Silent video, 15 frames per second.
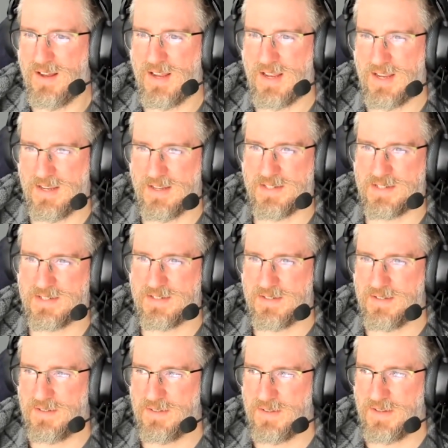
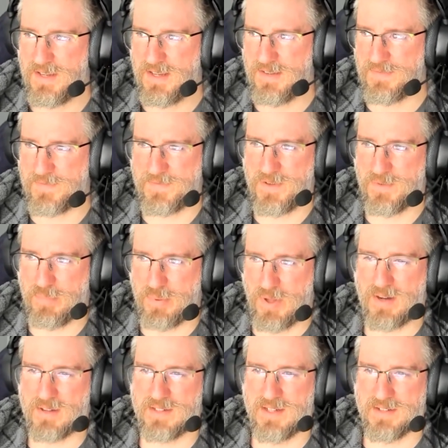is if you're
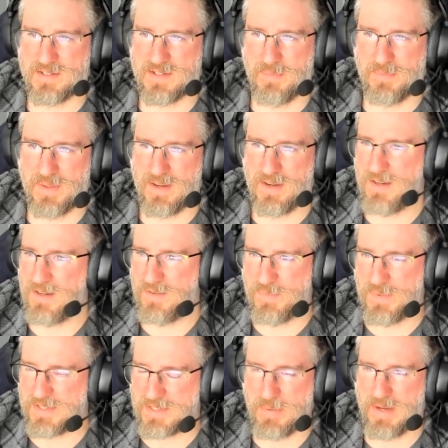blocked on something and
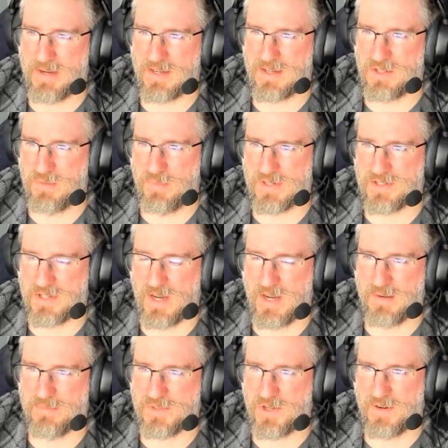you've been spending too much
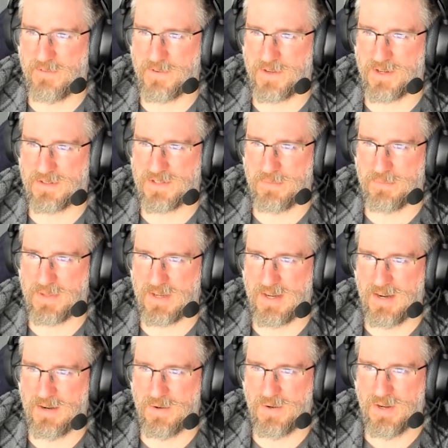time trying to figure something
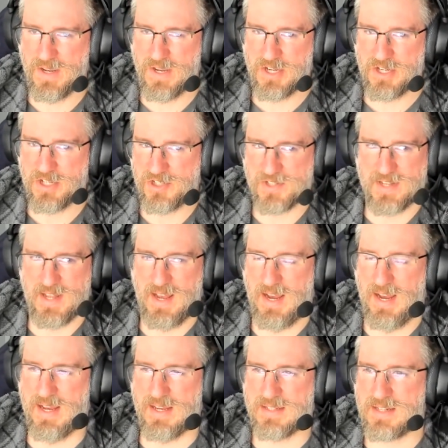out, you just
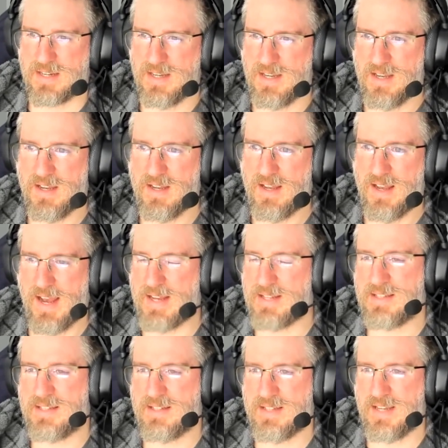ask
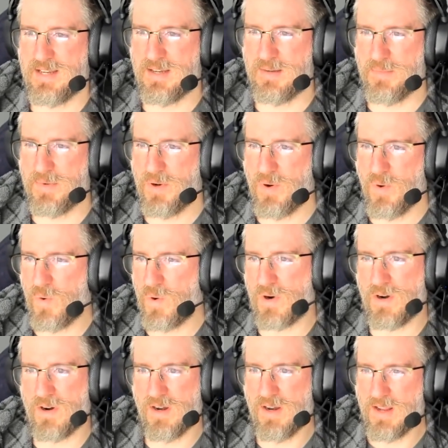the team.
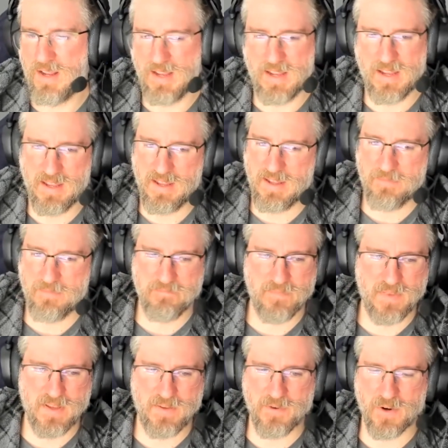Or
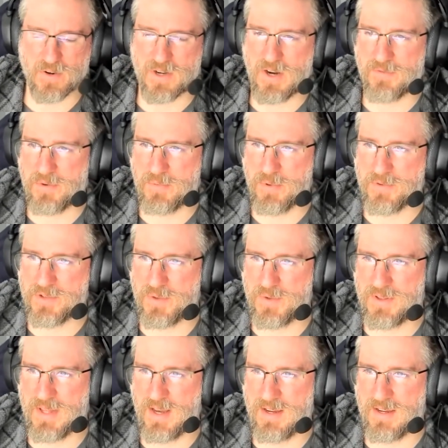if you're uncomfortable
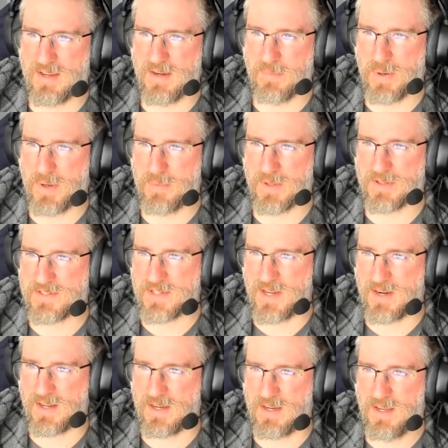doing that in a public
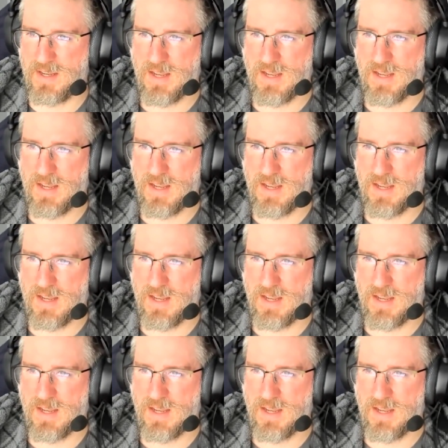setting,